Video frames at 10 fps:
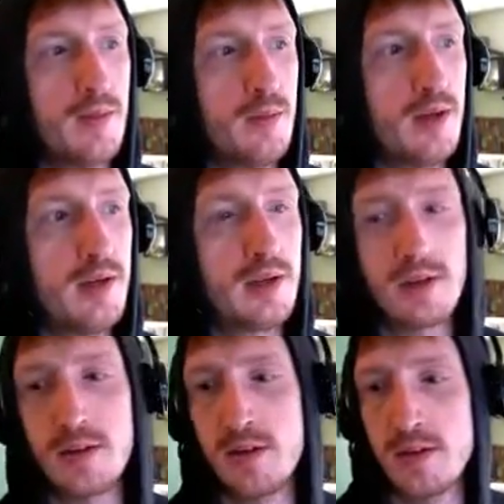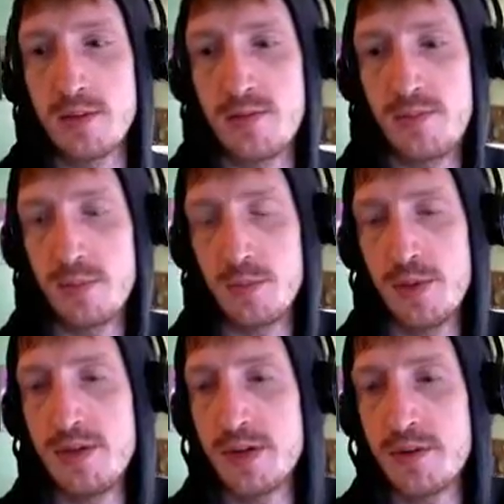Alright, another
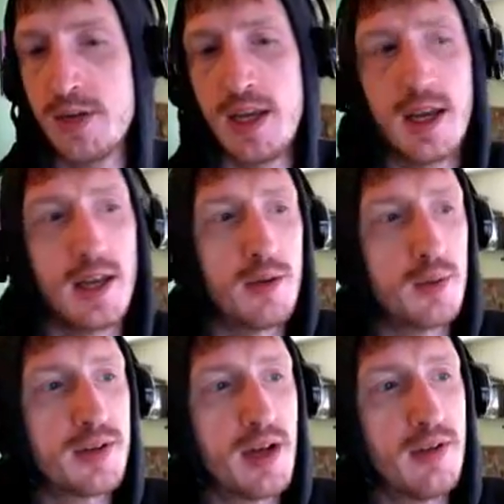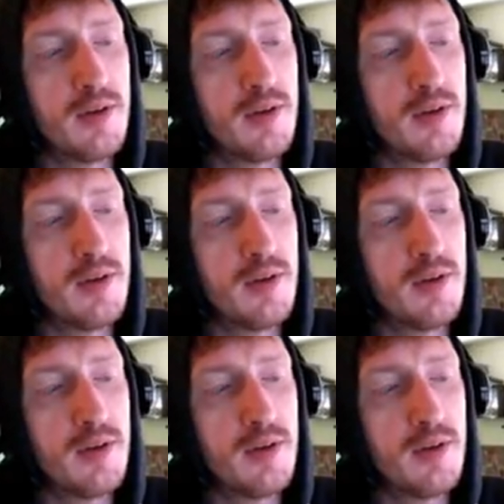arena victory. It was not